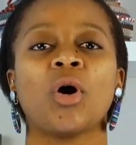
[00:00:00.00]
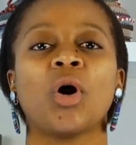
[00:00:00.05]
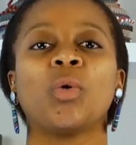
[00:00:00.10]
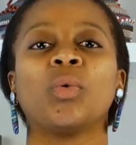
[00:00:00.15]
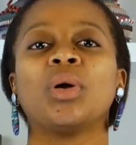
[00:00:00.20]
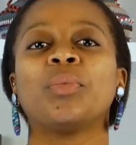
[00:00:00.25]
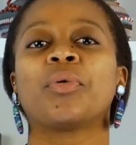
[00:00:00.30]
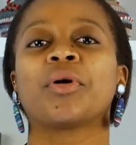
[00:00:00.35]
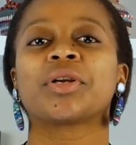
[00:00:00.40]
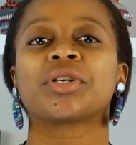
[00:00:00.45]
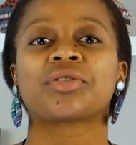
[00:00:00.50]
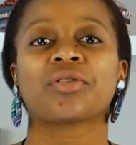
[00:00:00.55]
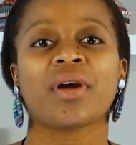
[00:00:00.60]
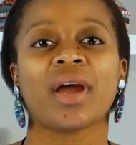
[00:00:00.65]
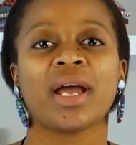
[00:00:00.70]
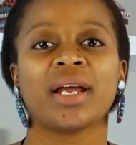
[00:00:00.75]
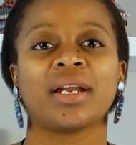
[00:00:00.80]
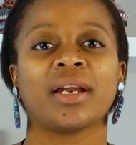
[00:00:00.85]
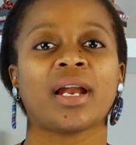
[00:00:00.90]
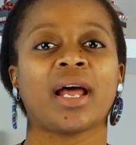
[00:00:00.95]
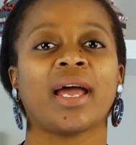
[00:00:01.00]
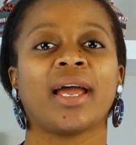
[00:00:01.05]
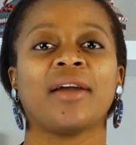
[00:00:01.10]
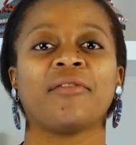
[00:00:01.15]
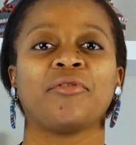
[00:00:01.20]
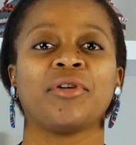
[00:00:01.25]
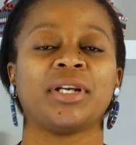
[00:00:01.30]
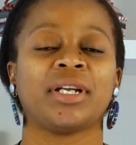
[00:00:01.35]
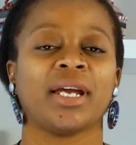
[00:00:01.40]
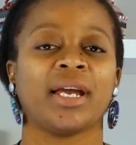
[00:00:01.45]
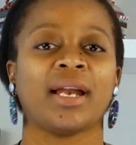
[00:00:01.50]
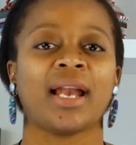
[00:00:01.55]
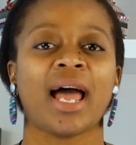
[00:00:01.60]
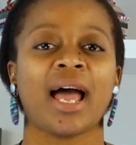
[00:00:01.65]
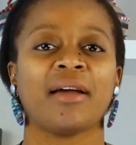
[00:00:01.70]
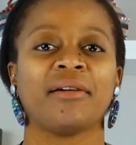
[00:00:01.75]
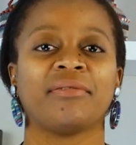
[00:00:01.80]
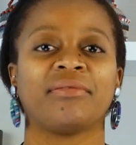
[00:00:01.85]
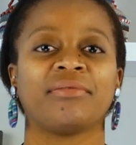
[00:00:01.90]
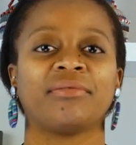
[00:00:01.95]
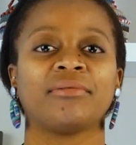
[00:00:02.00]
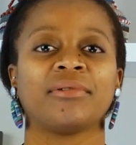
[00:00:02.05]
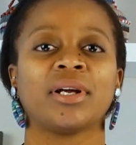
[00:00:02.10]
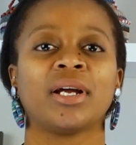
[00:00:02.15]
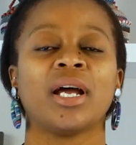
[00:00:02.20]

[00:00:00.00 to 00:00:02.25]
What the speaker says: we portray it in our everyday life,